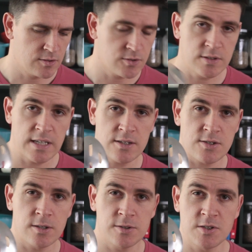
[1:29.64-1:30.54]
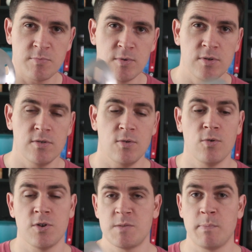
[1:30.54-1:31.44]
So you take a slotted spoon
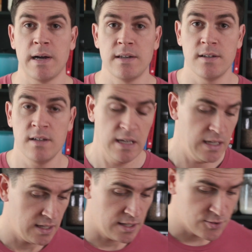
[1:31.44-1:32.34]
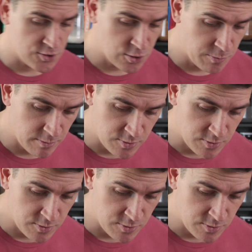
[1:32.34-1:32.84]
or a spider and just scoop